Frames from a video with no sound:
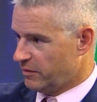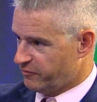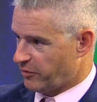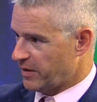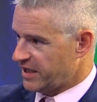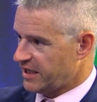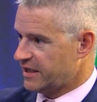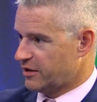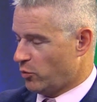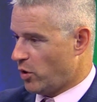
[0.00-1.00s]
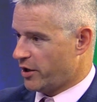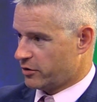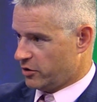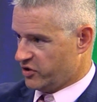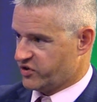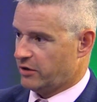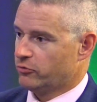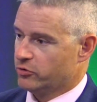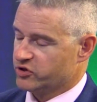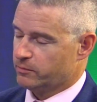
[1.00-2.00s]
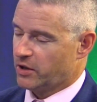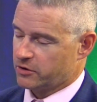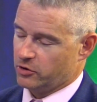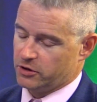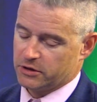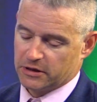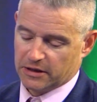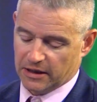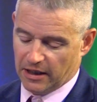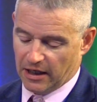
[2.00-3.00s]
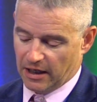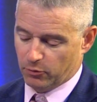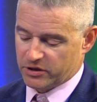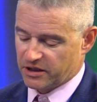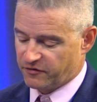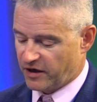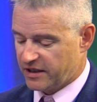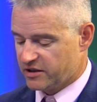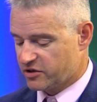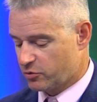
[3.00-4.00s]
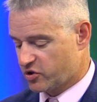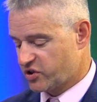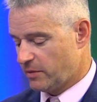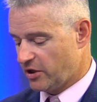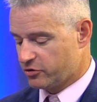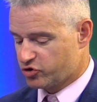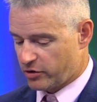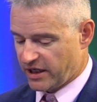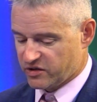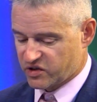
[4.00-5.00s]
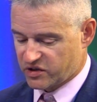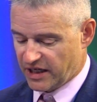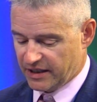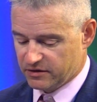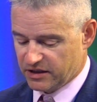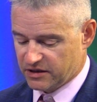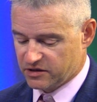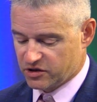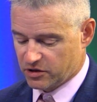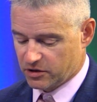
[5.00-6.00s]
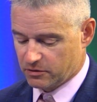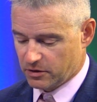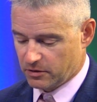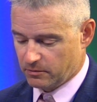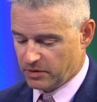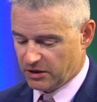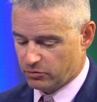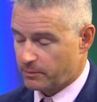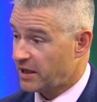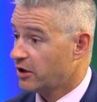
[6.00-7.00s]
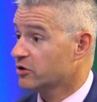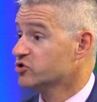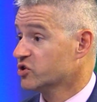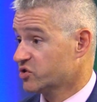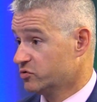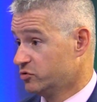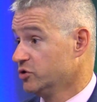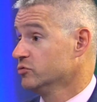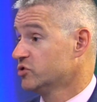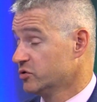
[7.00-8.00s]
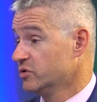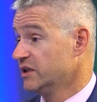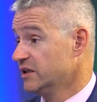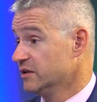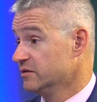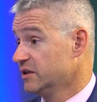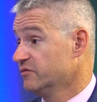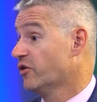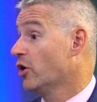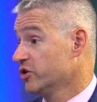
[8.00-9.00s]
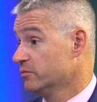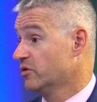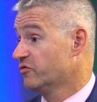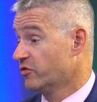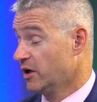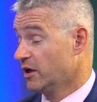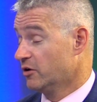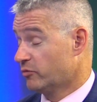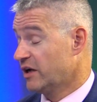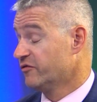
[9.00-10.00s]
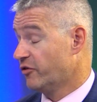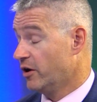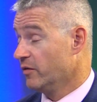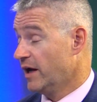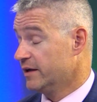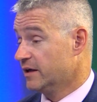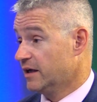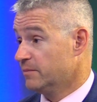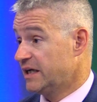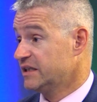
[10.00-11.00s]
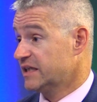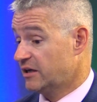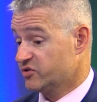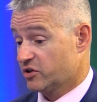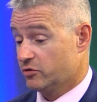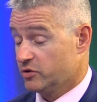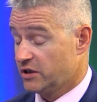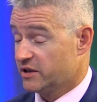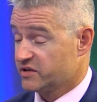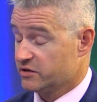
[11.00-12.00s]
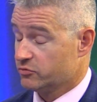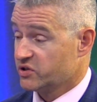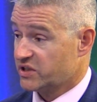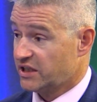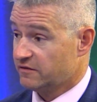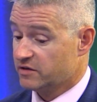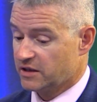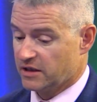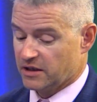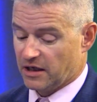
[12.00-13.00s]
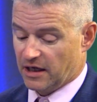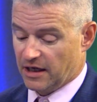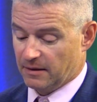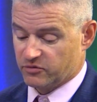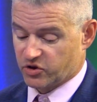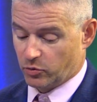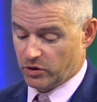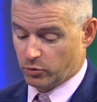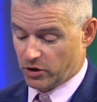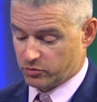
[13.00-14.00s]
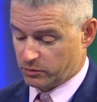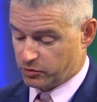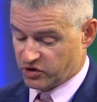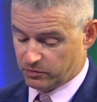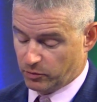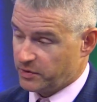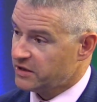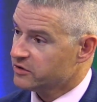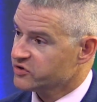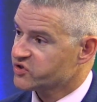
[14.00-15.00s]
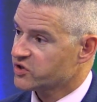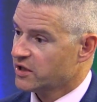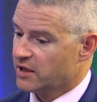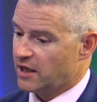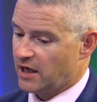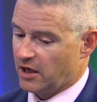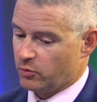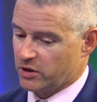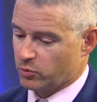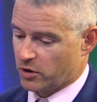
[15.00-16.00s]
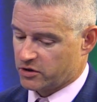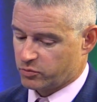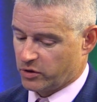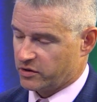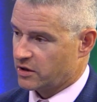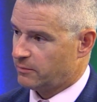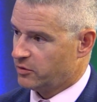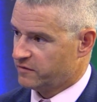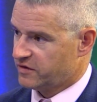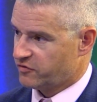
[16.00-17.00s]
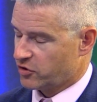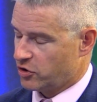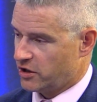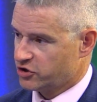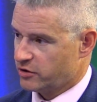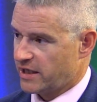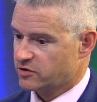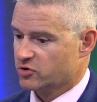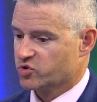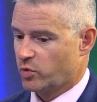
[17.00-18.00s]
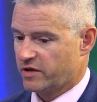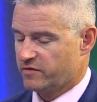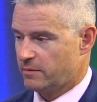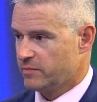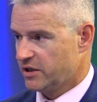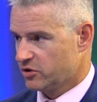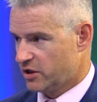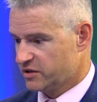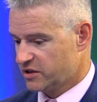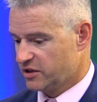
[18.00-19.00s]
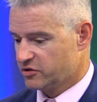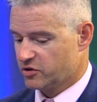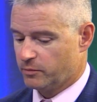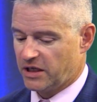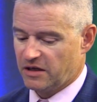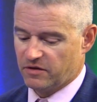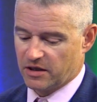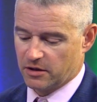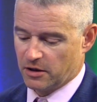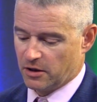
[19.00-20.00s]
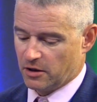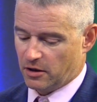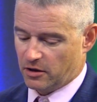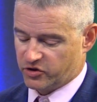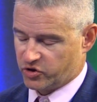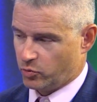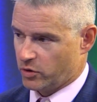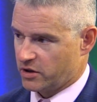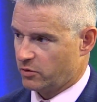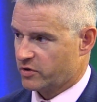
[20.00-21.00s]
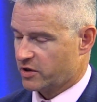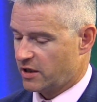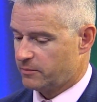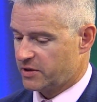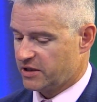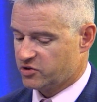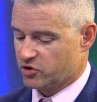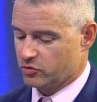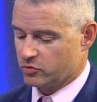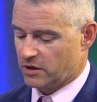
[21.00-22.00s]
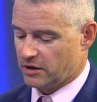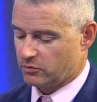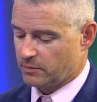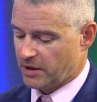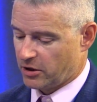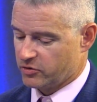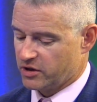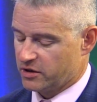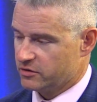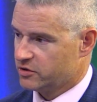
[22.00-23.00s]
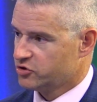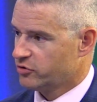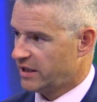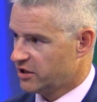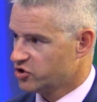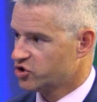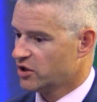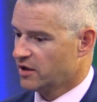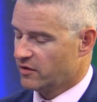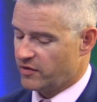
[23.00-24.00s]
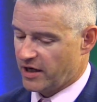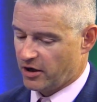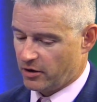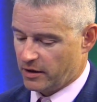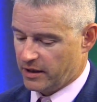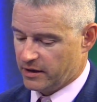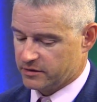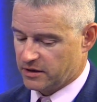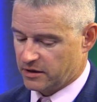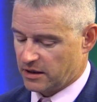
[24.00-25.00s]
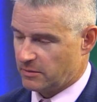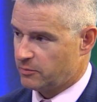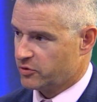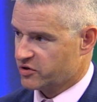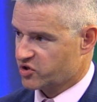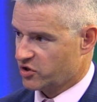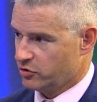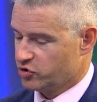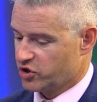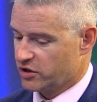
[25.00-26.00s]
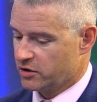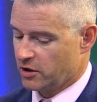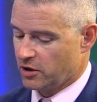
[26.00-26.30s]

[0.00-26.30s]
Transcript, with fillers: from the heat and the water, caused that road to buckle. Um, we did find that there were some other drains that needed to be repaired just due to the, the volume of rainfall that uh, many towns, including Hudson, received. Um, so we worked with Principal Beals. Uh, we worked with a couple of different contractors, one of them being Continental Paving, also working with a company to uh, repair the, the drainage there and uh, come up with a solution